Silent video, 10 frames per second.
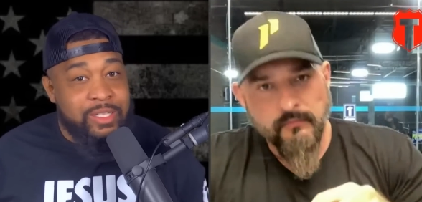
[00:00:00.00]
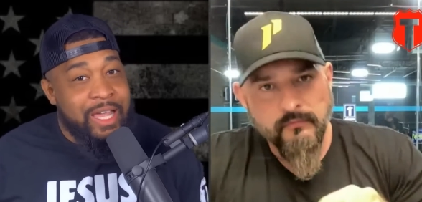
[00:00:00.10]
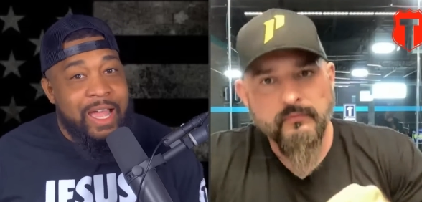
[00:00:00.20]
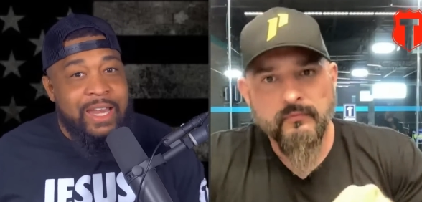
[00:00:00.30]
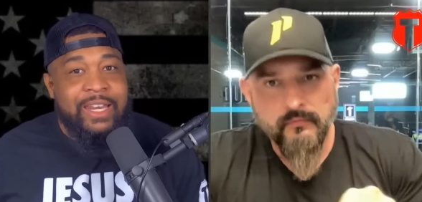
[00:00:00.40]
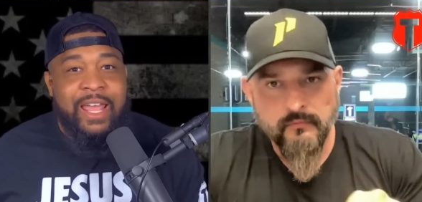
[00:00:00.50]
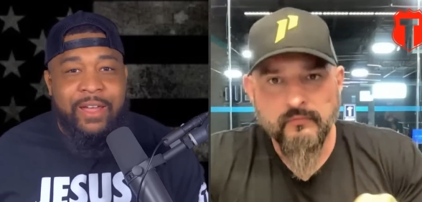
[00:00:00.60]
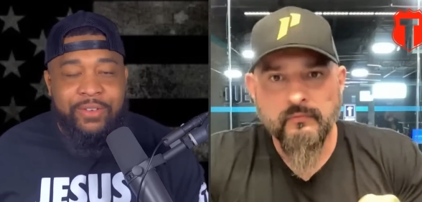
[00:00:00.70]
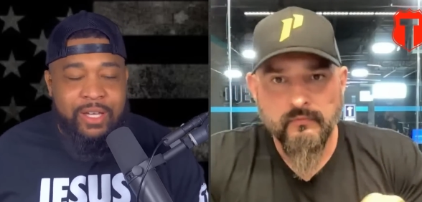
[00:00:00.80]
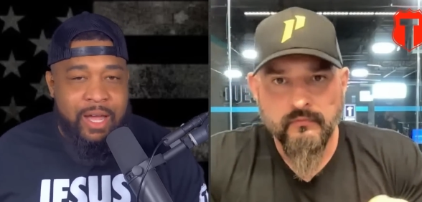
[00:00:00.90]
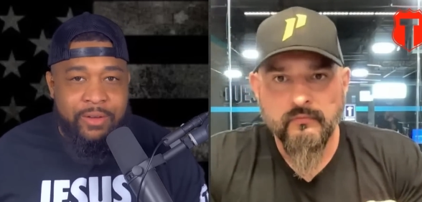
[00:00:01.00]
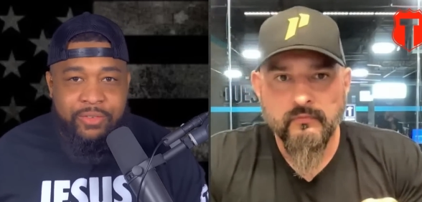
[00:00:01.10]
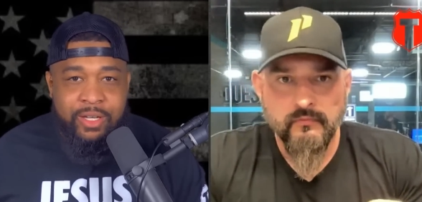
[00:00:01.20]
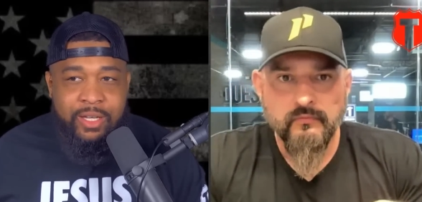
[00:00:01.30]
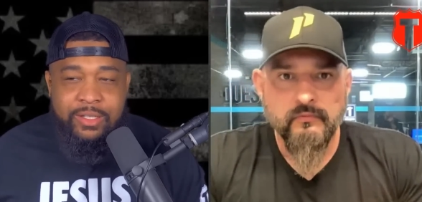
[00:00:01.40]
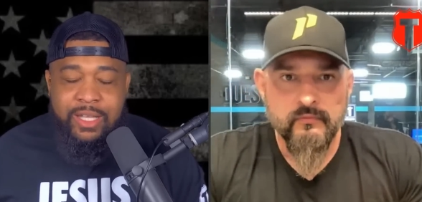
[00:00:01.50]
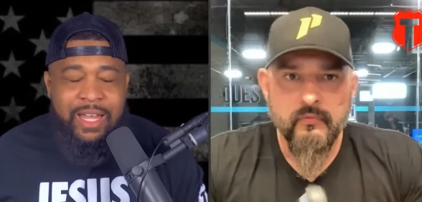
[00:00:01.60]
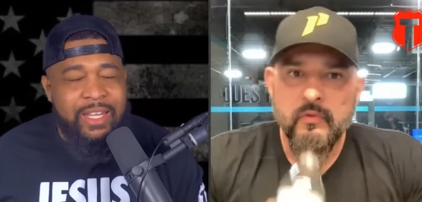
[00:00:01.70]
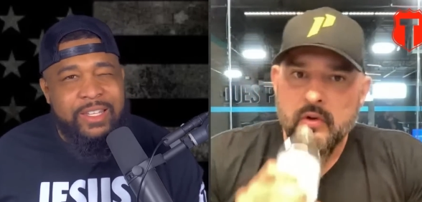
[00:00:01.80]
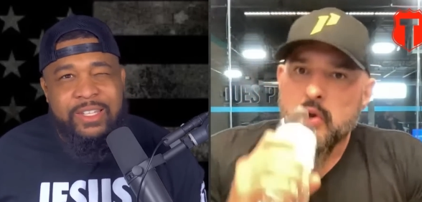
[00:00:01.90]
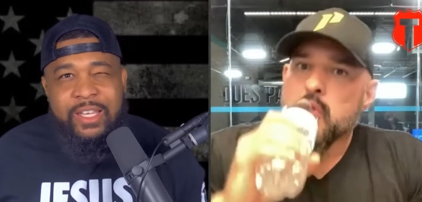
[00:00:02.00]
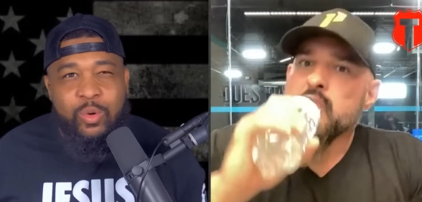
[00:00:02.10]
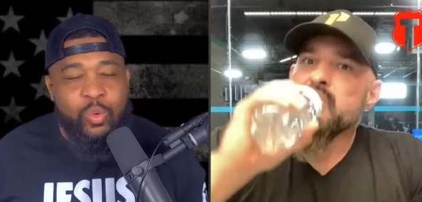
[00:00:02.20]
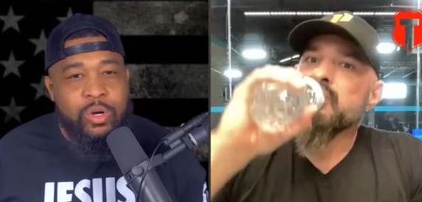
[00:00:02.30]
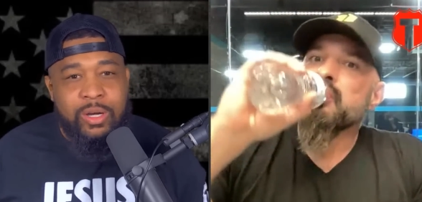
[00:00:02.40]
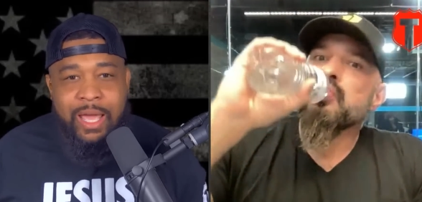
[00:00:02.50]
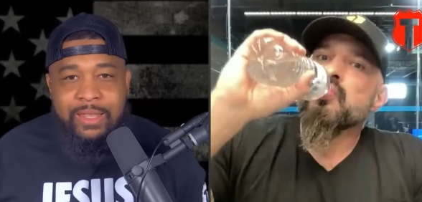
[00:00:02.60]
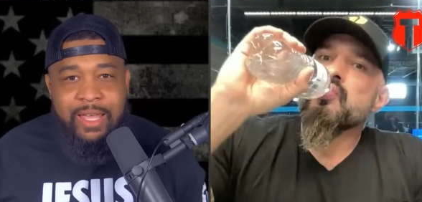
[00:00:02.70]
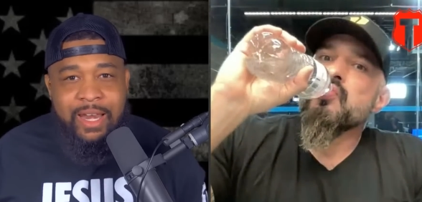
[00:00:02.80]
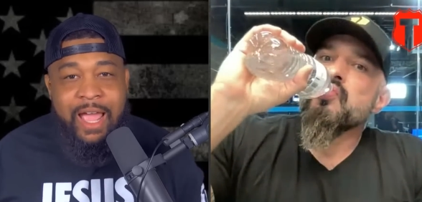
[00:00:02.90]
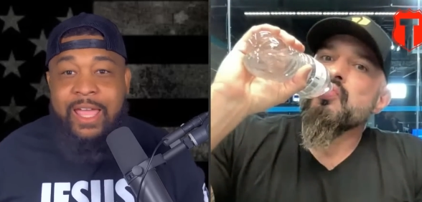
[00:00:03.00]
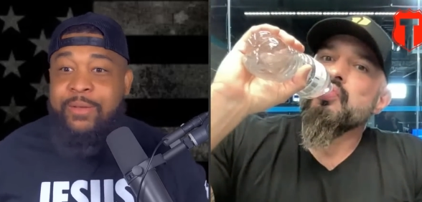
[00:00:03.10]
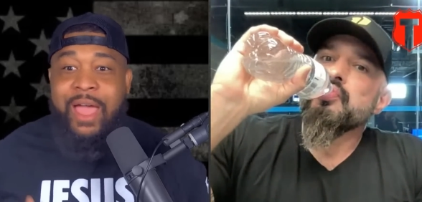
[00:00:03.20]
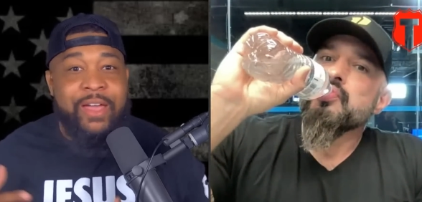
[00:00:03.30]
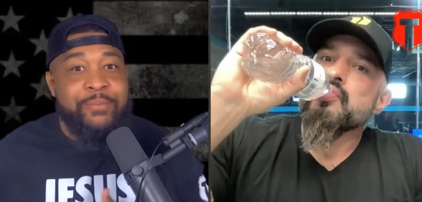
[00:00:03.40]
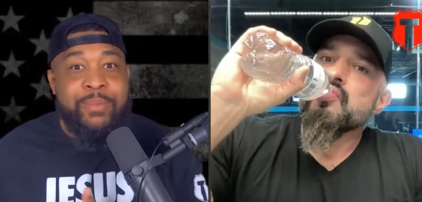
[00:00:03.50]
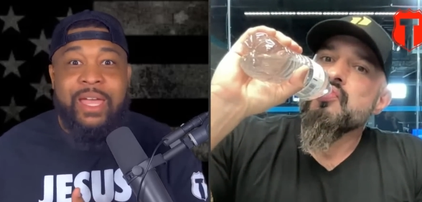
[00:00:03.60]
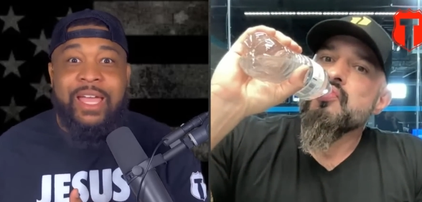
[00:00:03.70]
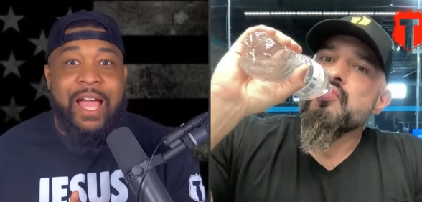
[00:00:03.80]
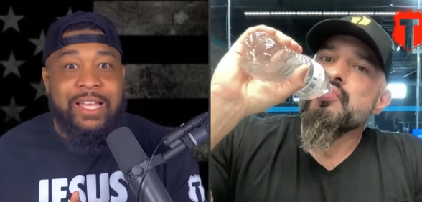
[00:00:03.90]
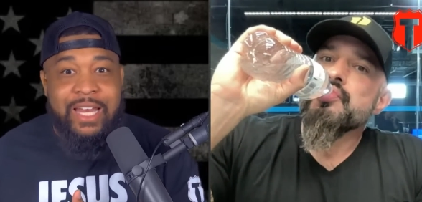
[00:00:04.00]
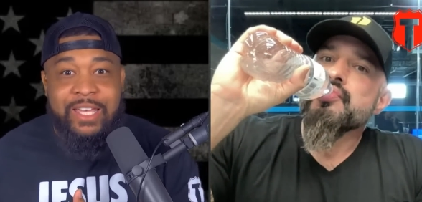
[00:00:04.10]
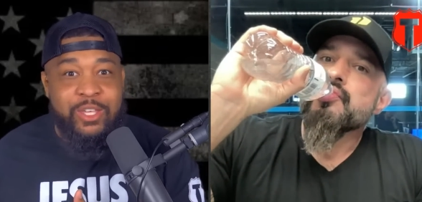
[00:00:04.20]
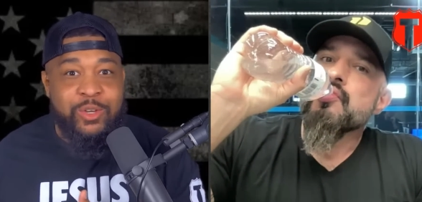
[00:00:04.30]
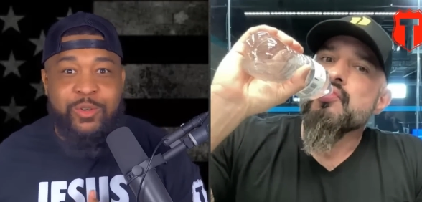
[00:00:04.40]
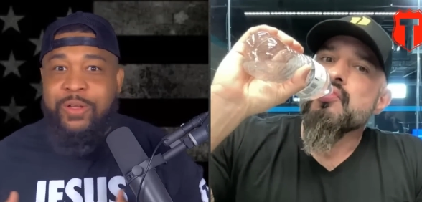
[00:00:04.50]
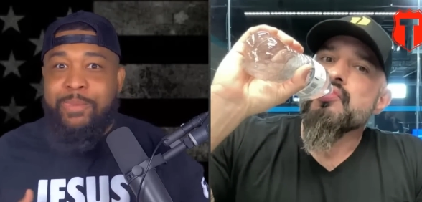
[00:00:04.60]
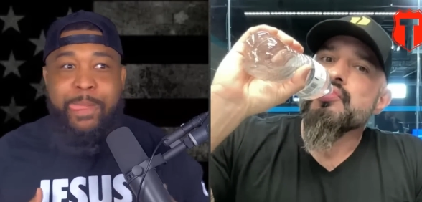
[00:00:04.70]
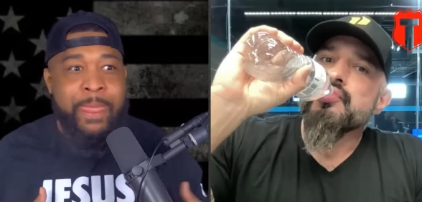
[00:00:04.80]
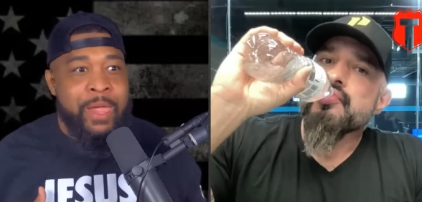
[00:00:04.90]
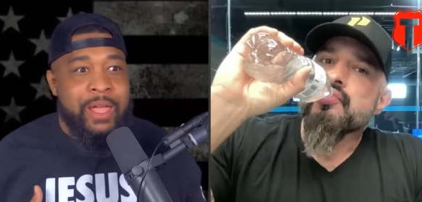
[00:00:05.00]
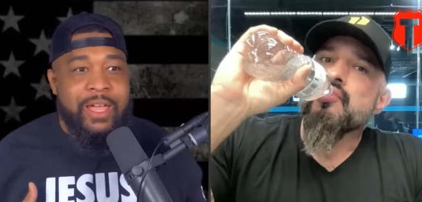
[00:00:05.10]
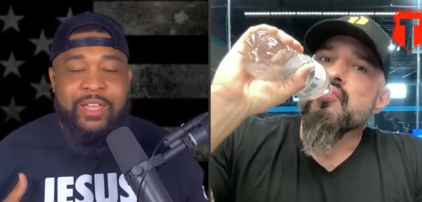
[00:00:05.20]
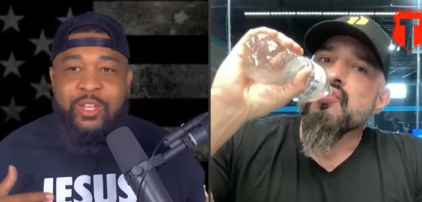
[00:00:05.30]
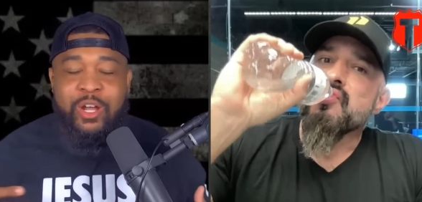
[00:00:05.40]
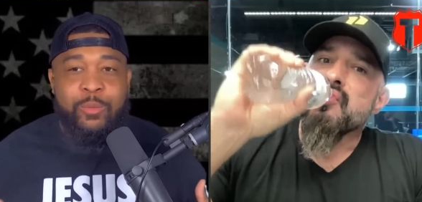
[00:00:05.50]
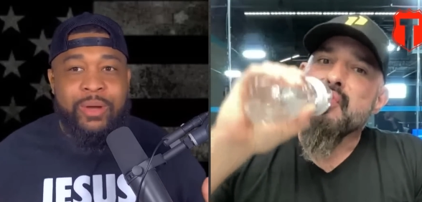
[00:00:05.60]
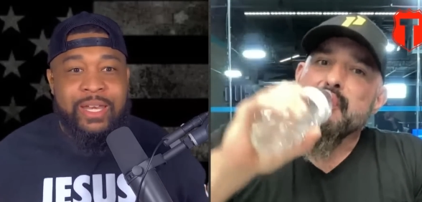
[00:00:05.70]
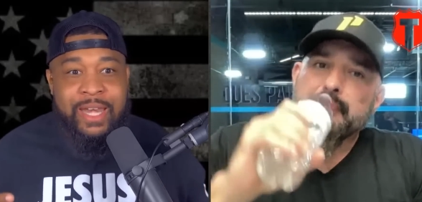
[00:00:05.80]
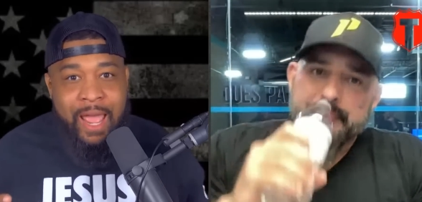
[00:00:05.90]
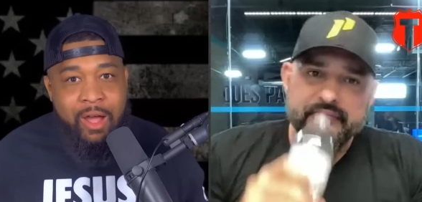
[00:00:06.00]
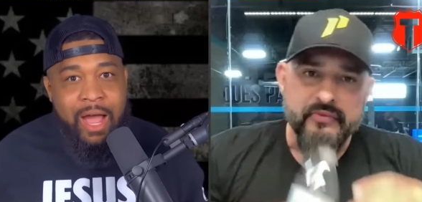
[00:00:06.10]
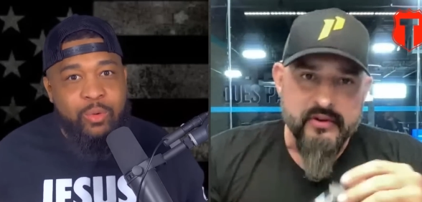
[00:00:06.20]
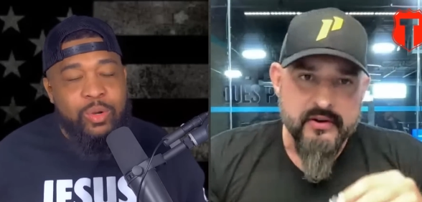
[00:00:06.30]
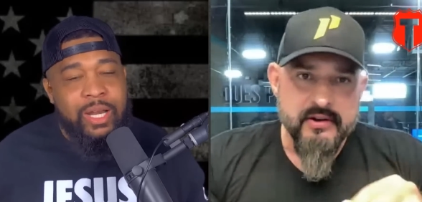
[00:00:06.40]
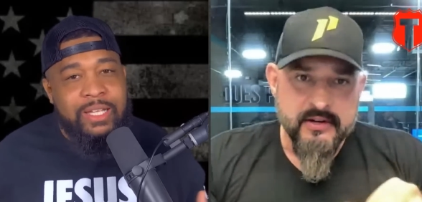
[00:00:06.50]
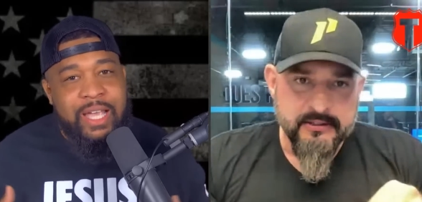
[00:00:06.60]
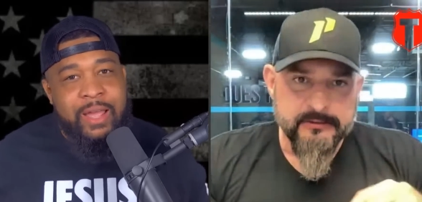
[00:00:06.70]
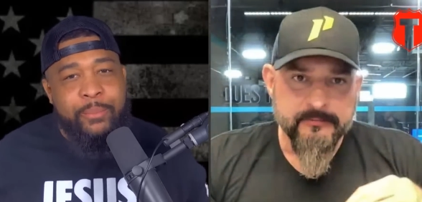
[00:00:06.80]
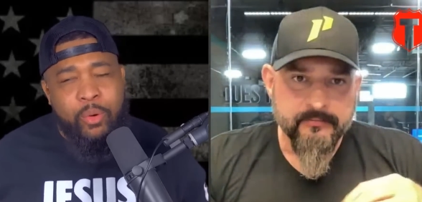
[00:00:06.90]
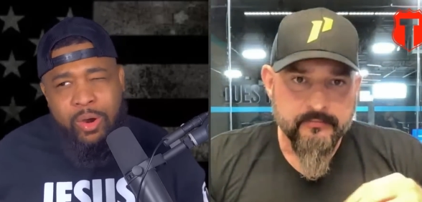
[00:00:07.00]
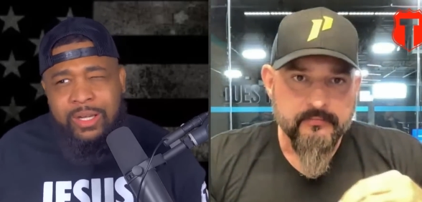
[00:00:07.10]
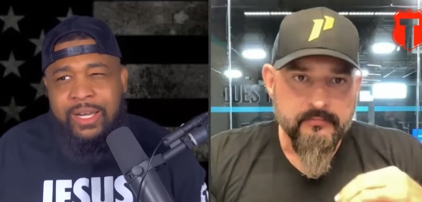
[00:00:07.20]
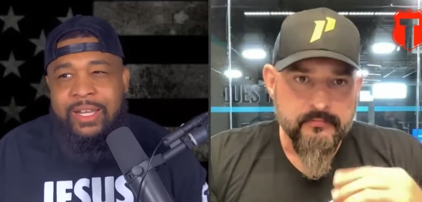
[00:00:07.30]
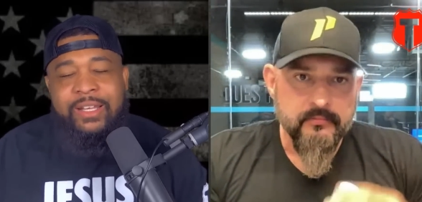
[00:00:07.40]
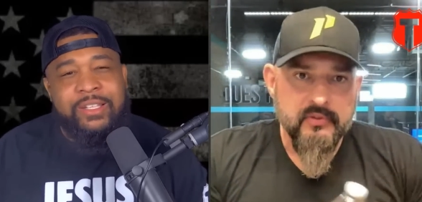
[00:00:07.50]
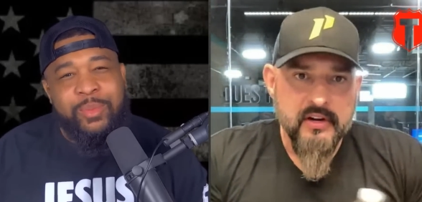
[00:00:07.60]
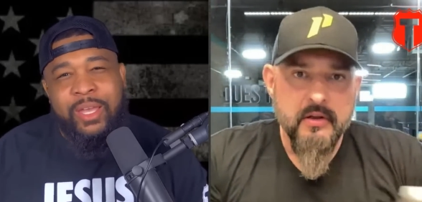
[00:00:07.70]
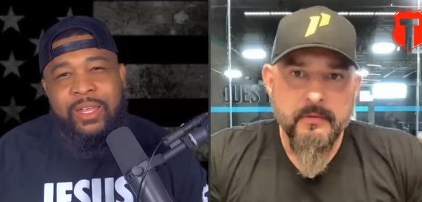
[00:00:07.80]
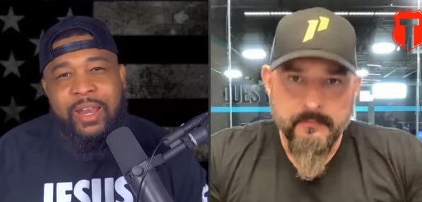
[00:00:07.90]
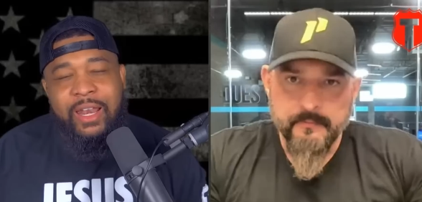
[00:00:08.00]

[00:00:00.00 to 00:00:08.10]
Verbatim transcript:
Speaker 1: because I, I didn't have the confidence. I didn't see the world like that. I ain't I had met guys like you and and you know, but now I realize how important it is, man.